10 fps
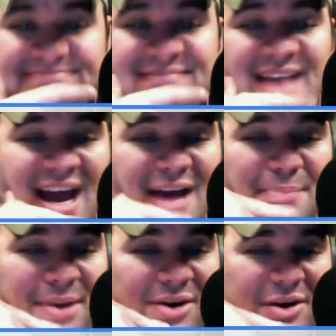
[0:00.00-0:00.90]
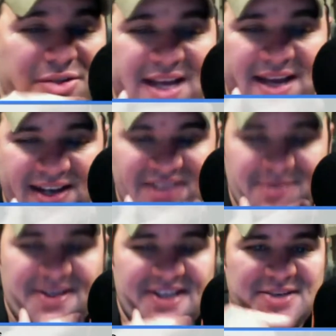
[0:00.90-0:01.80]
I had Birrios. That kind of
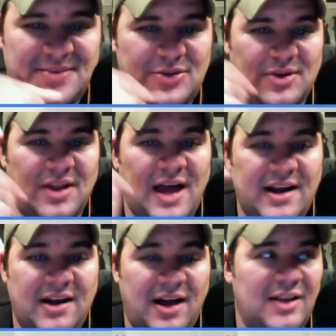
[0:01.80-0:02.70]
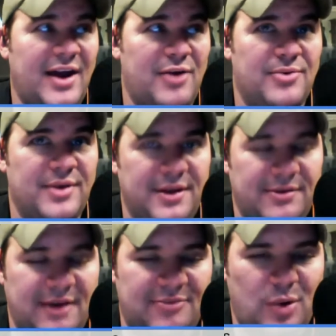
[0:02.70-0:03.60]
subsisted me through a lot of really
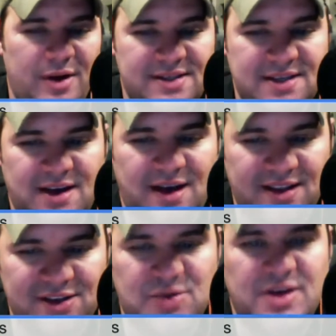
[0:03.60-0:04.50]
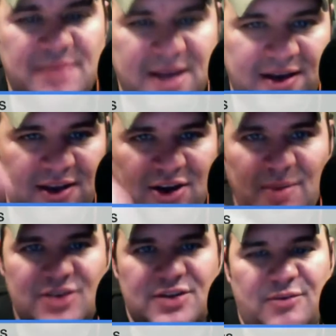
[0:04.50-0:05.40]
rough mornings in college, where you'd make
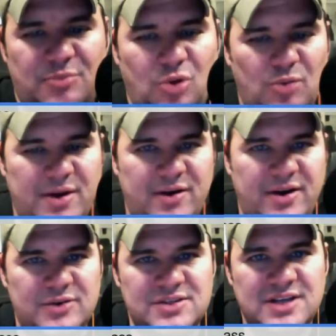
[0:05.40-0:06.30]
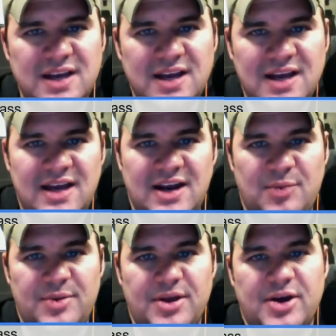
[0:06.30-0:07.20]
yourself a bowl of Birrios, and
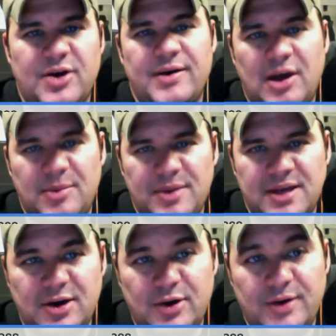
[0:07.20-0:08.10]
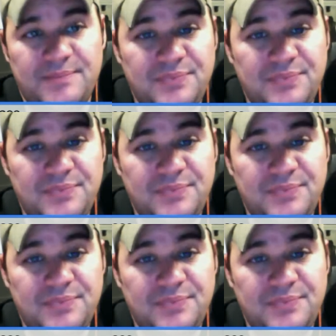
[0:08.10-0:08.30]
help you get going.